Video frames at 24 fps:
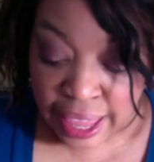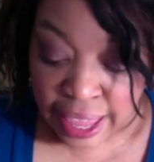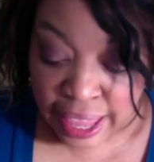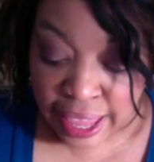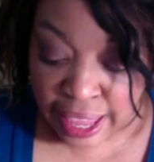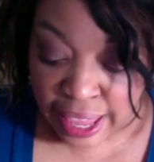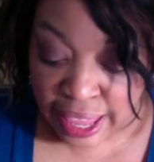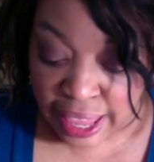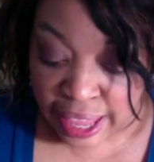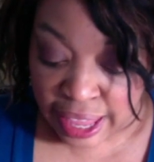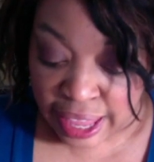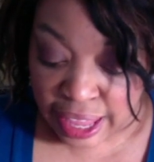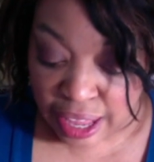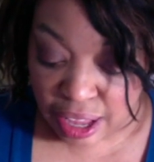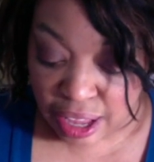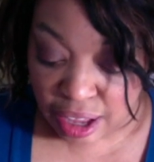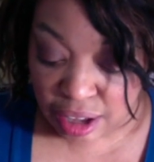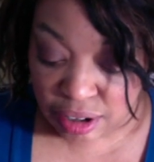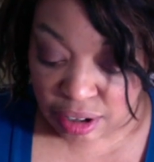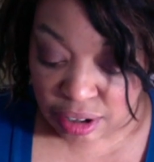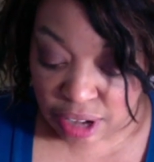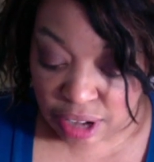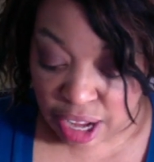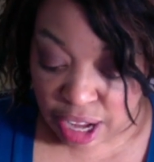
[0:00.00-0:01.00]

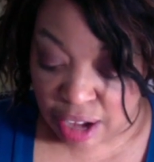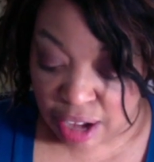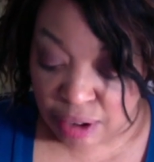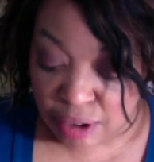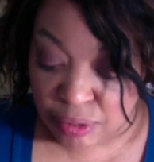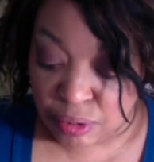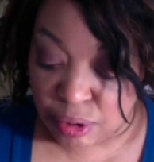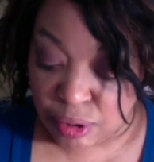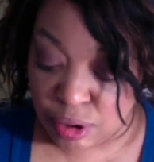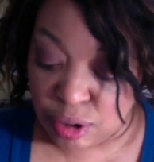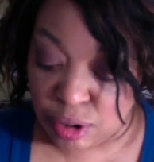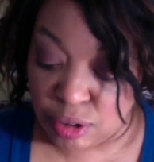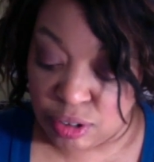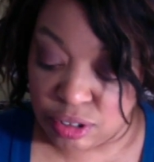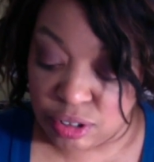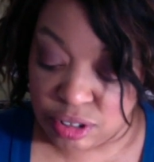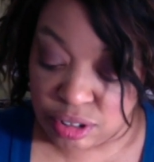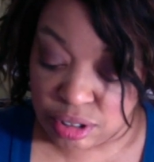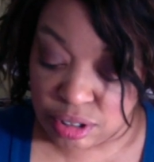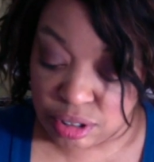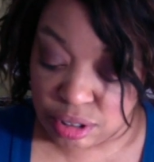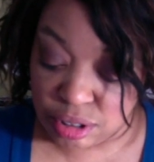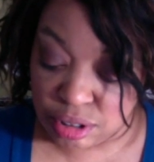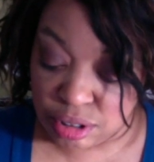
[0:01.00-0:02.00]
And I wrote
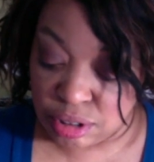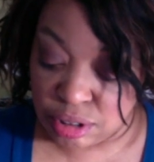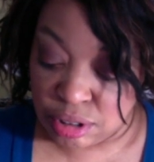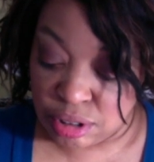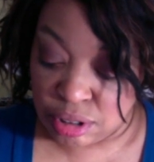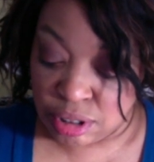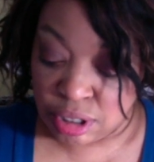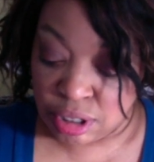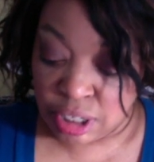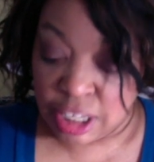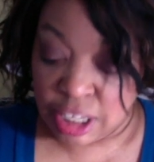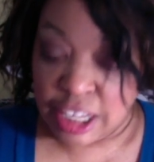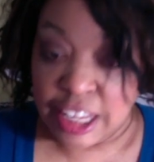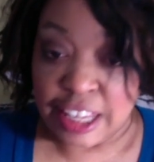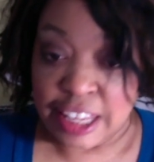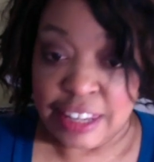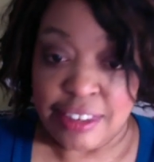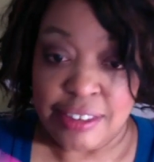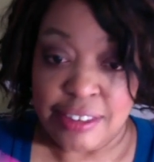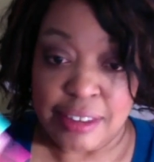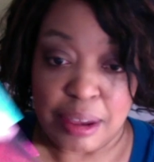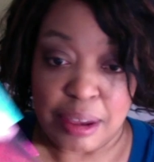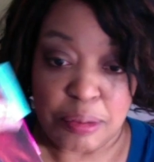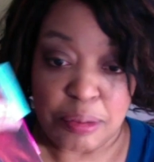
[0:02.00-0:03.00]

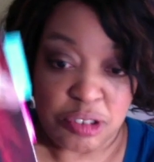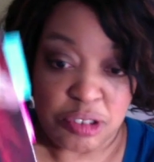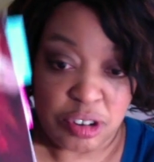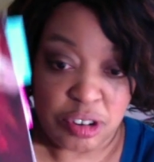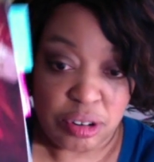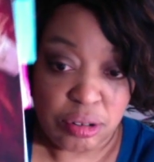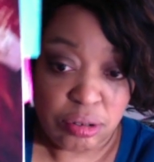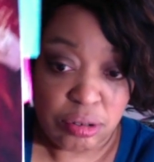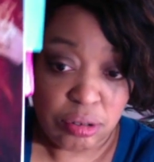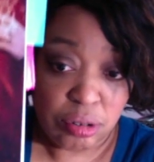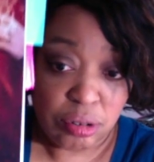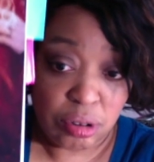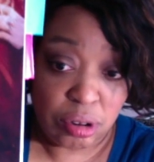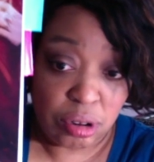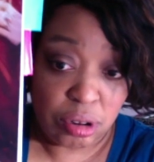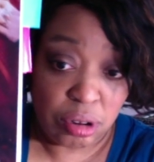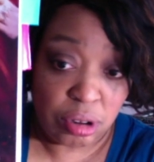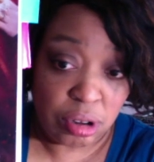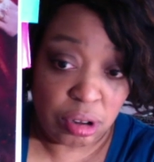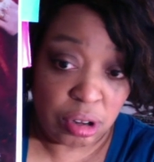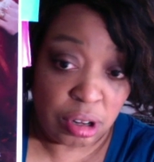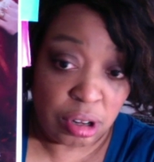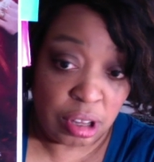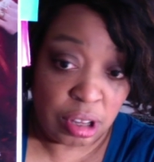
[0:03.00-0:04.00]
Inception,
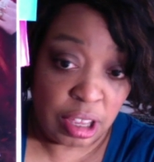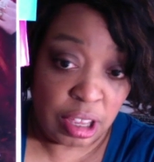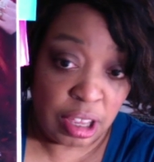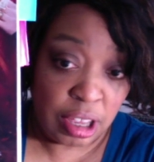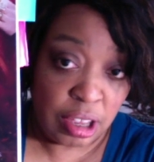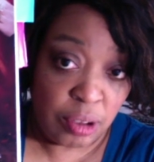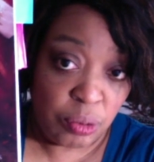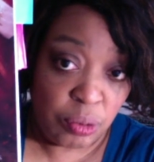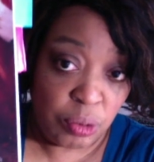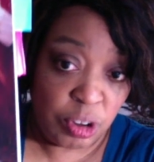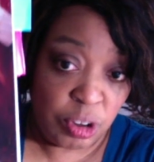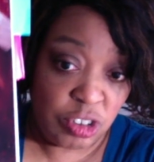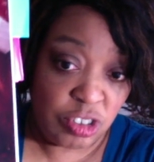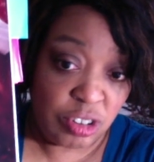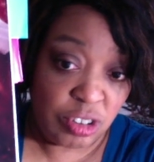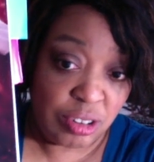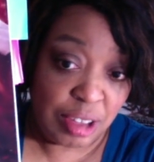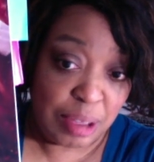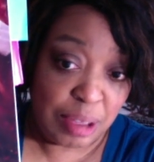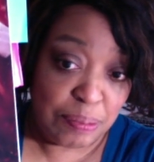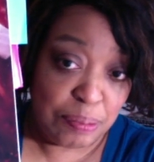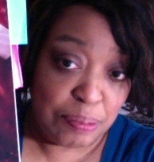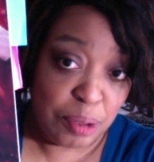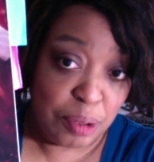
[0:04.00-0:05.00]
which is
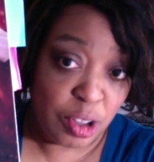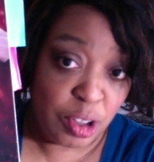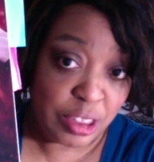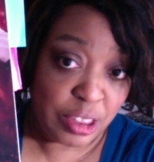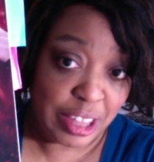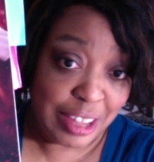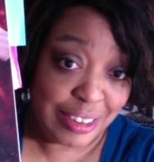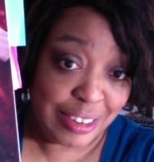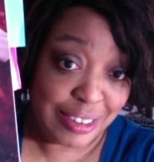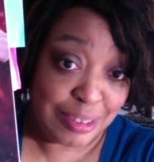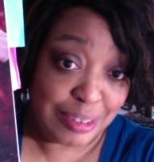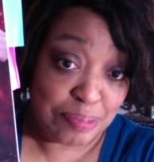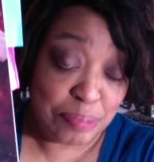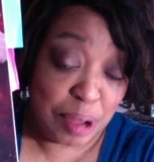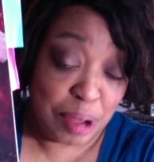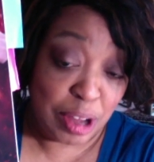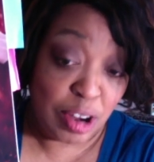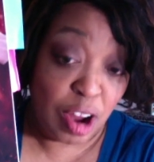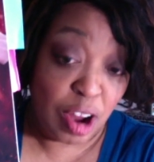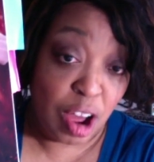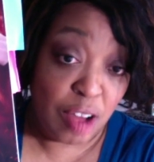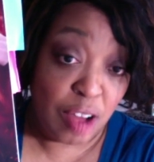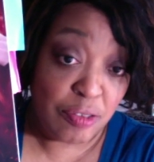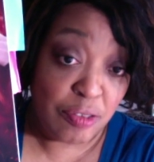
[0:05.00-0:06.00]
a book that spun
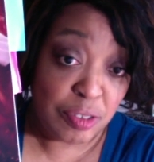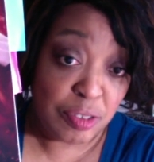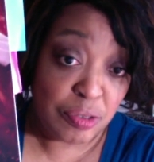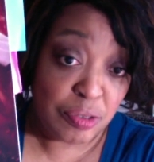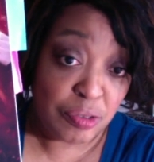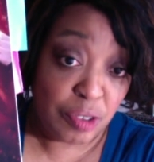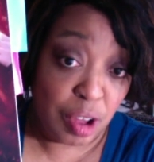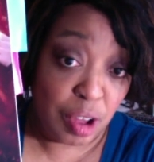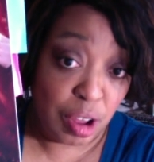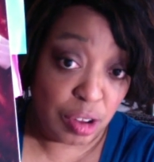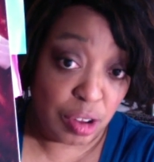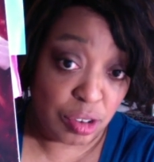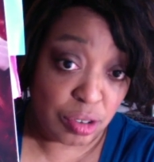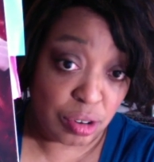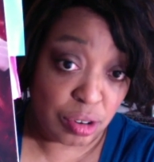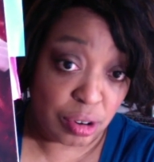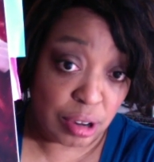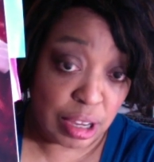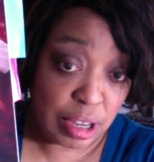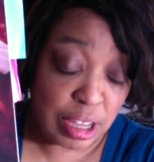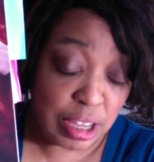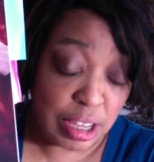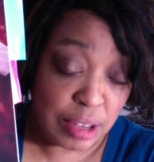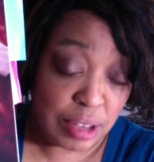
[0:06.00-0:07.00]
off of Falls
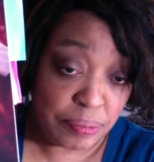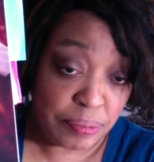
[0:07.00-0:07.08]
Creek.